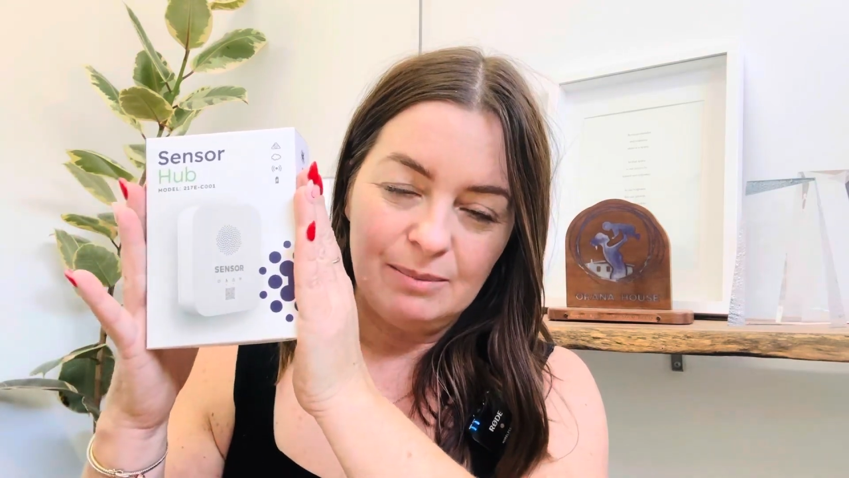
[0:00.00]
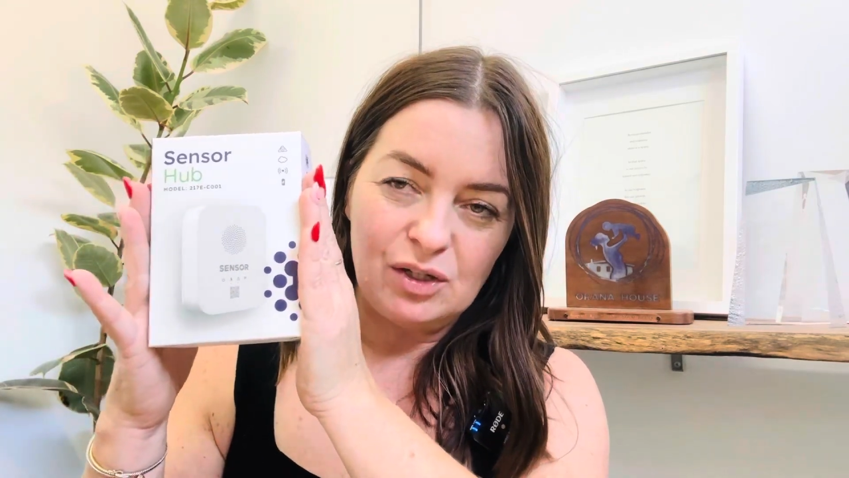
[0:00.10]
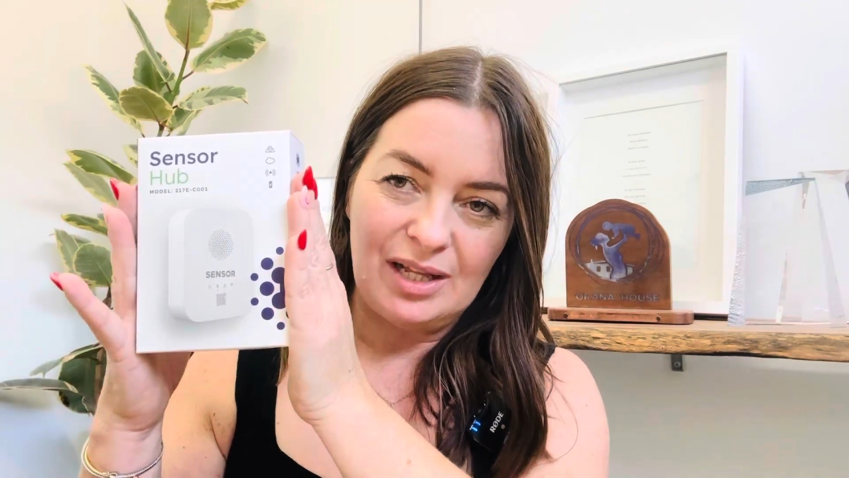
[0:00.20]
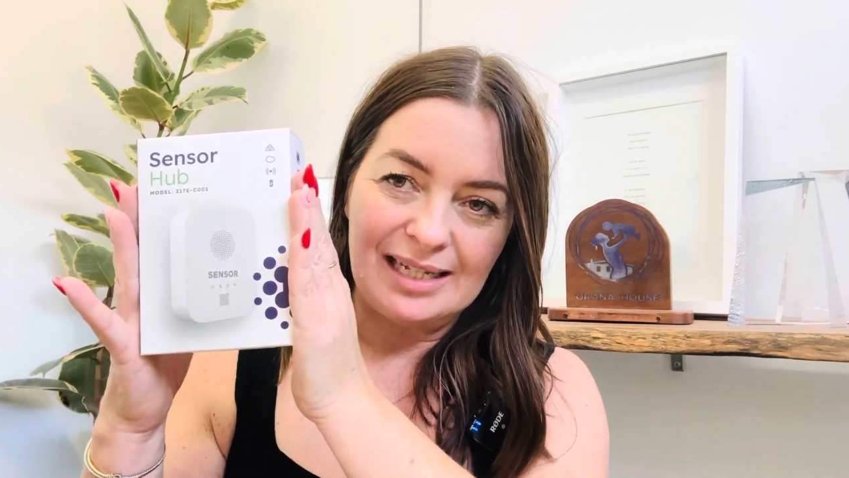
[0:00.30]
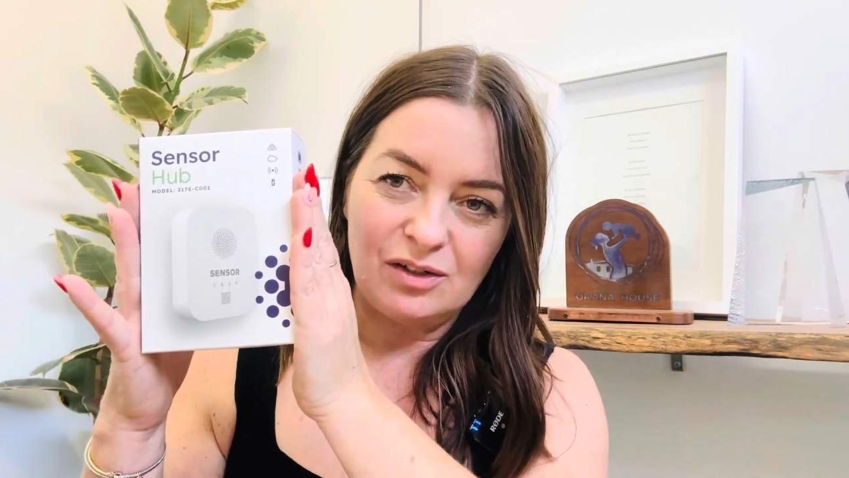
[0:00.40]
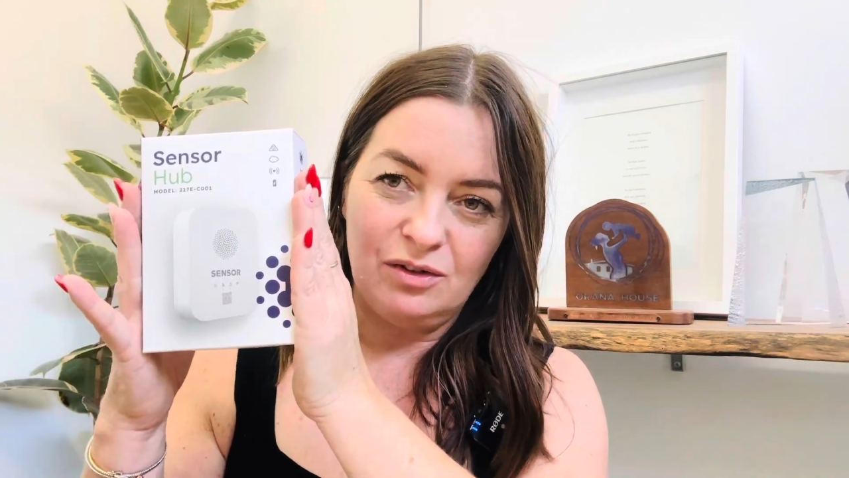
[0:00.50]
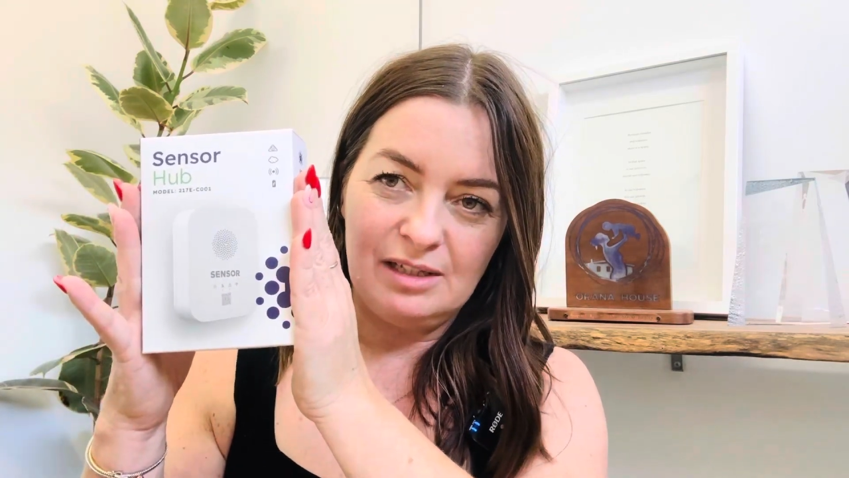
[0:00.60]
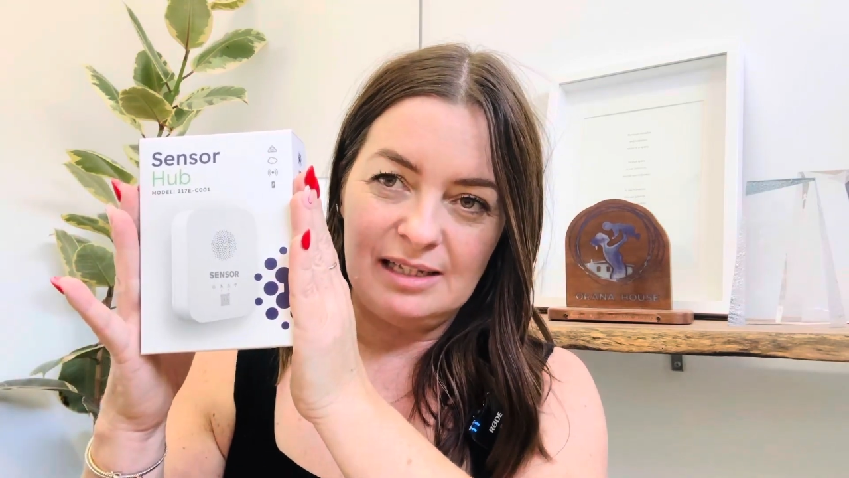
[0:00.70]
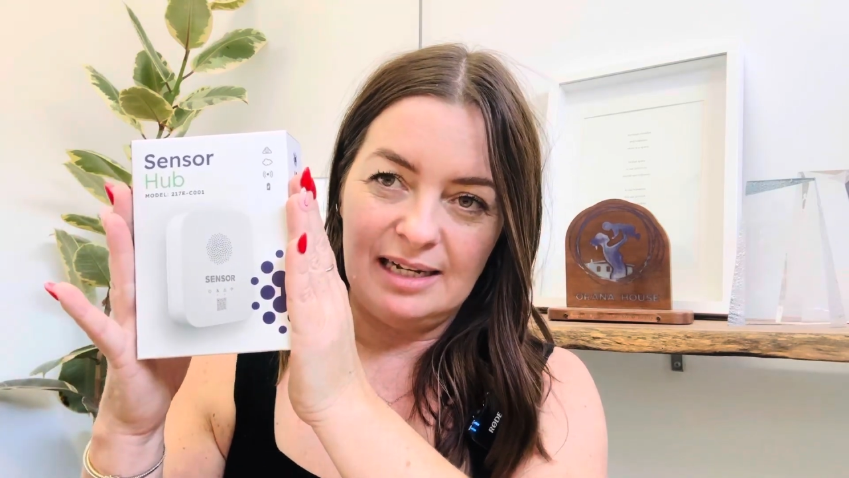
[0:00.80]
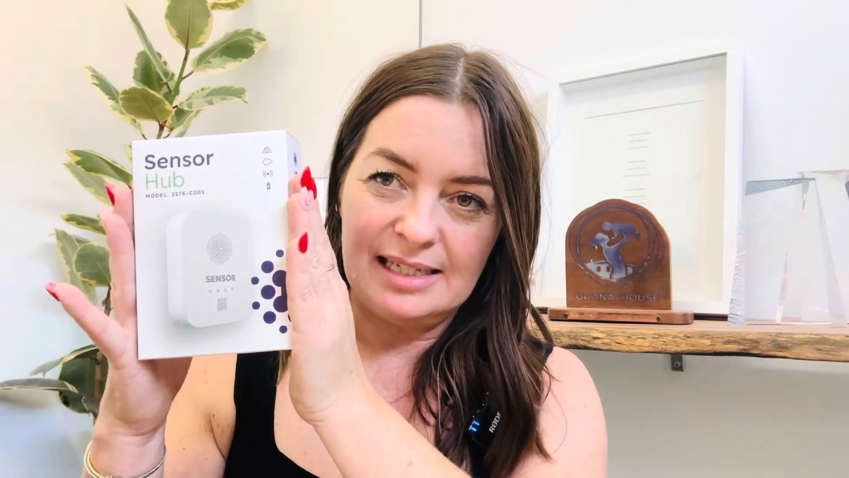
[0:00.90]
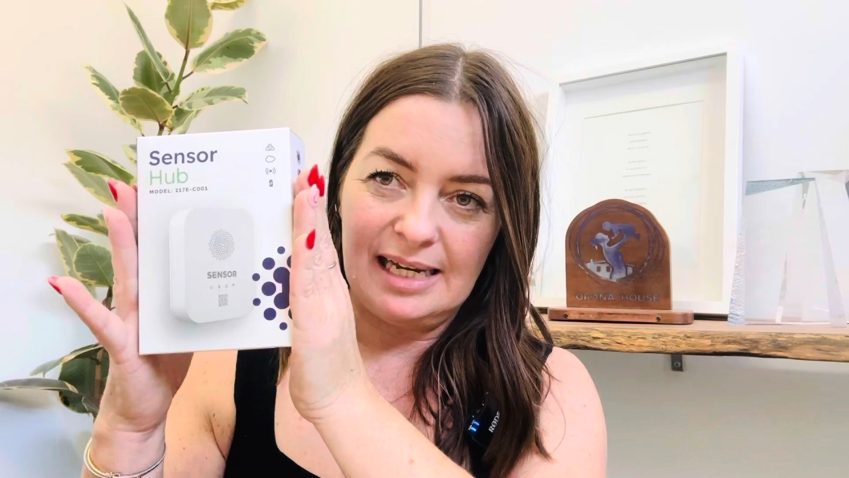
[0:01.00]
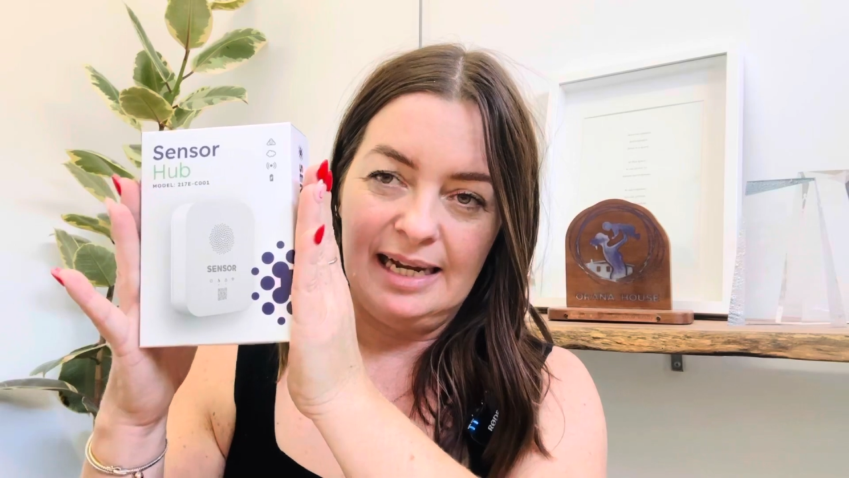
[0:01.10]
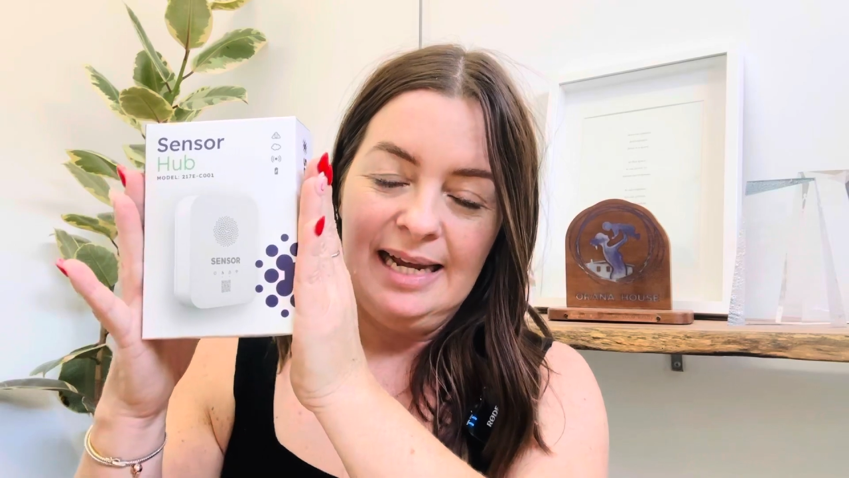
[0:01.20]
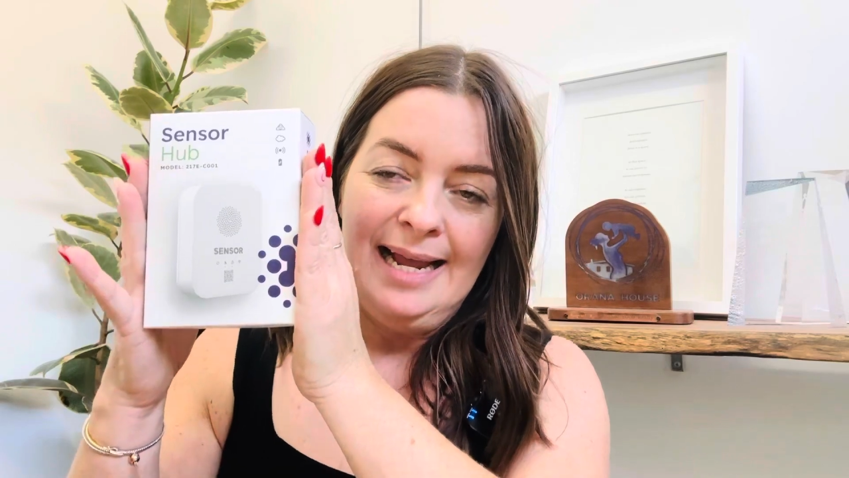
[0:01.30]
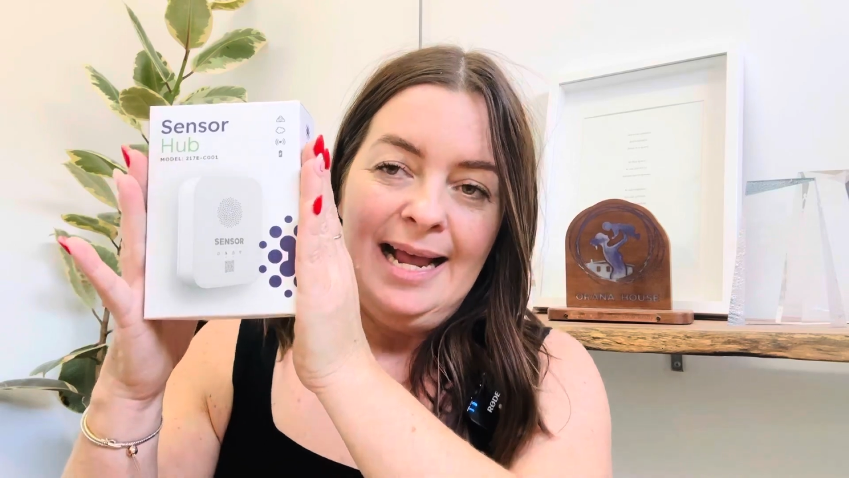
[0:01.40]
so that's called
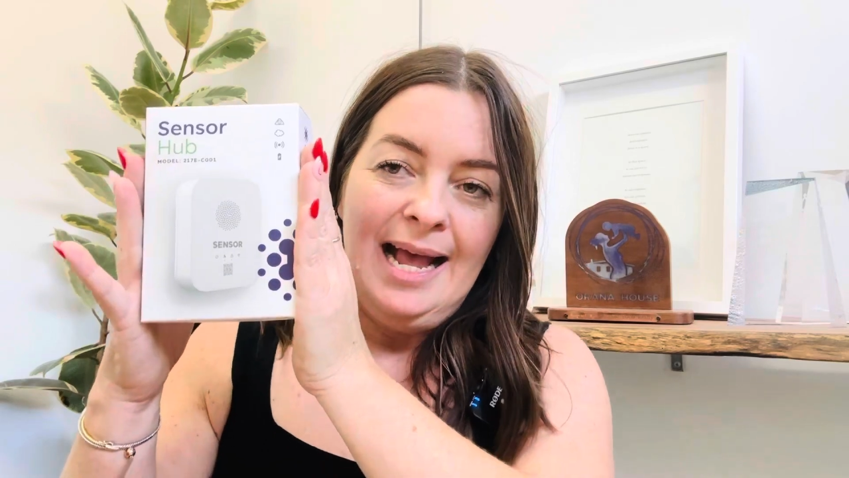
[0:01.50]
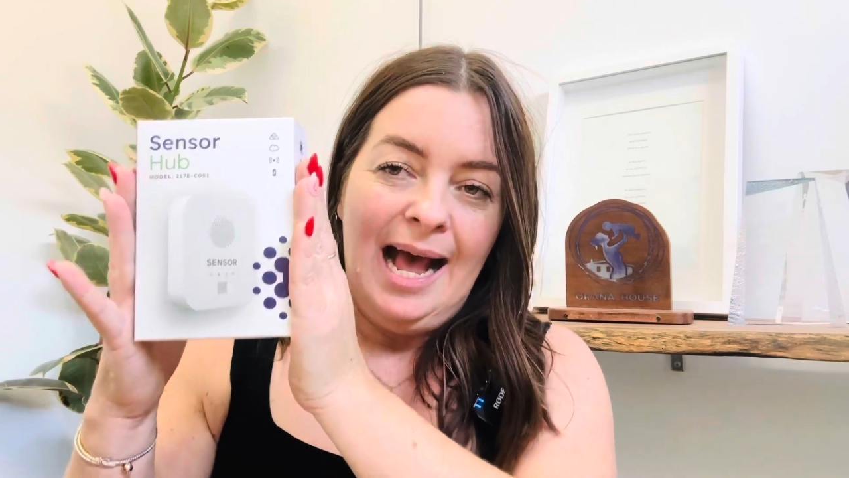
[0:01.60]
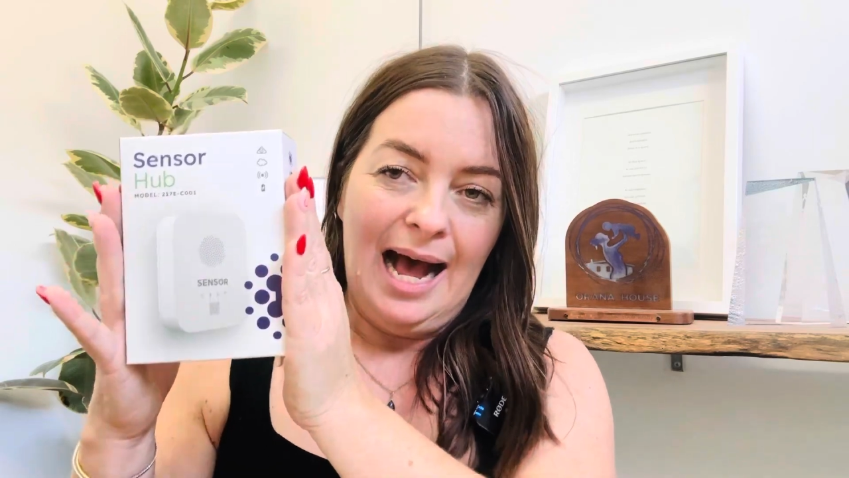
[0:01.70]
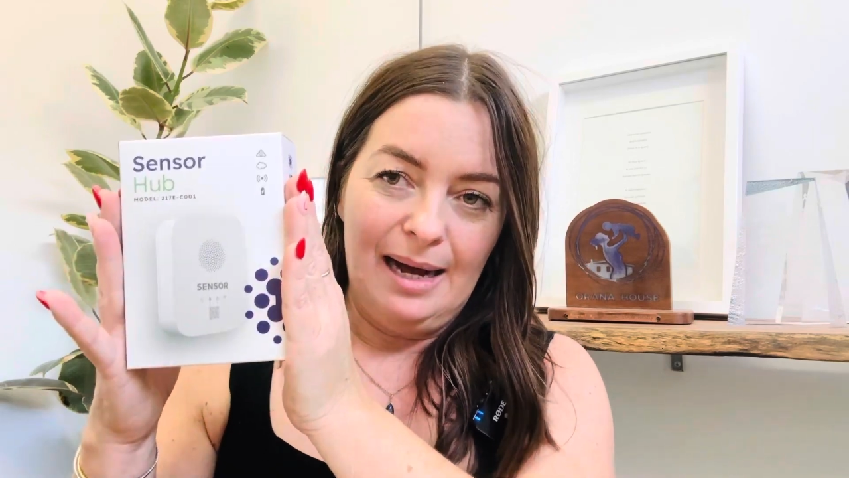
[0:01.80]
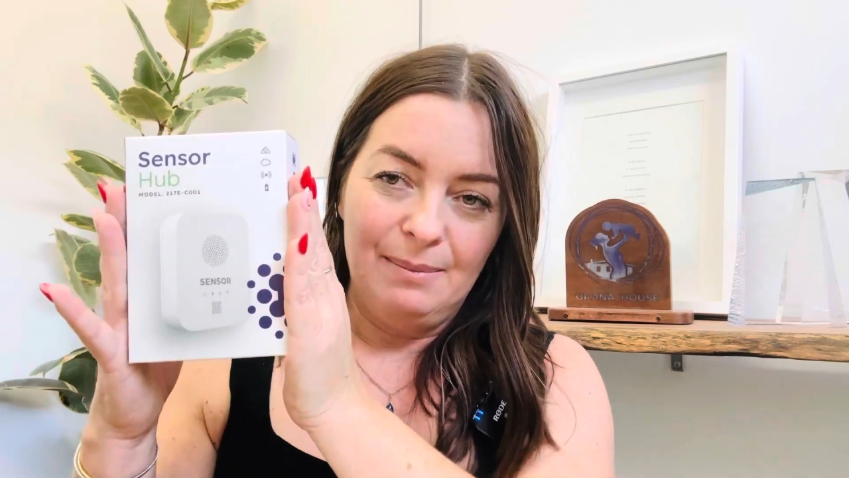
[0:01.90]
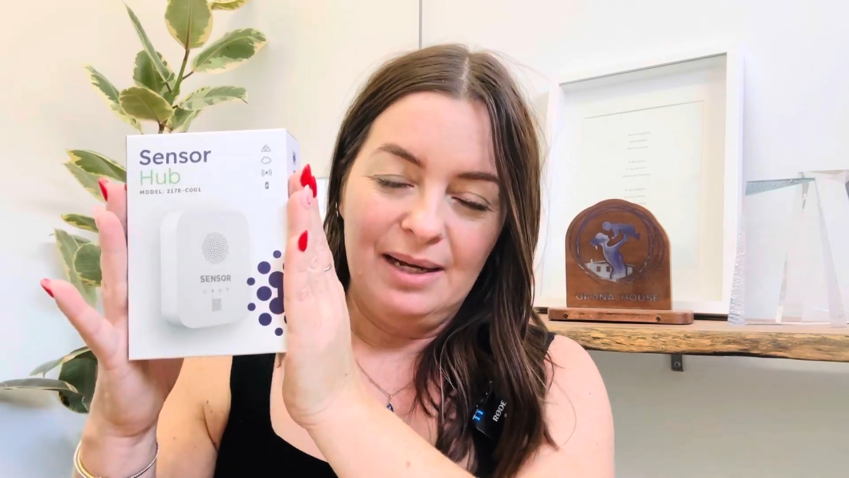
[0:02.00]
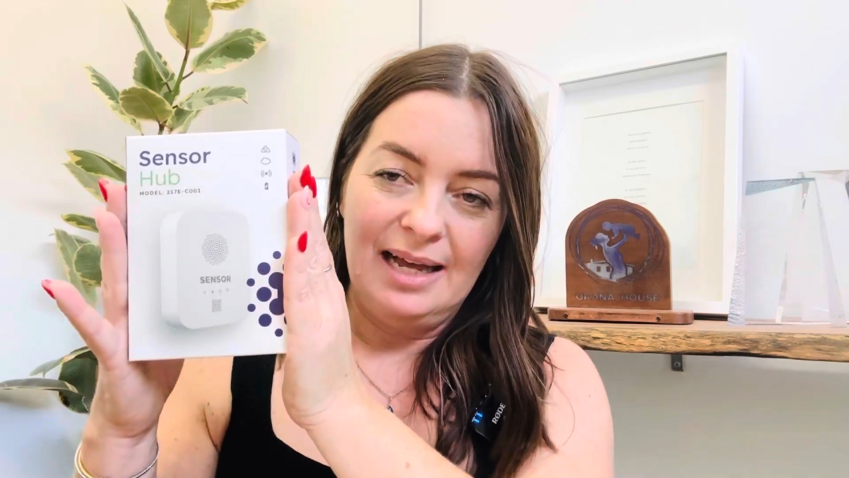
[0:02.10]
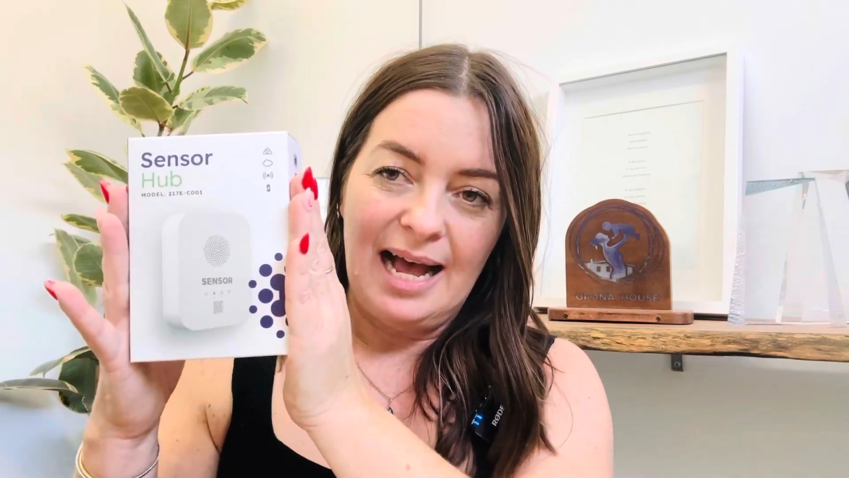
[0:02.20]
Sensor Hub.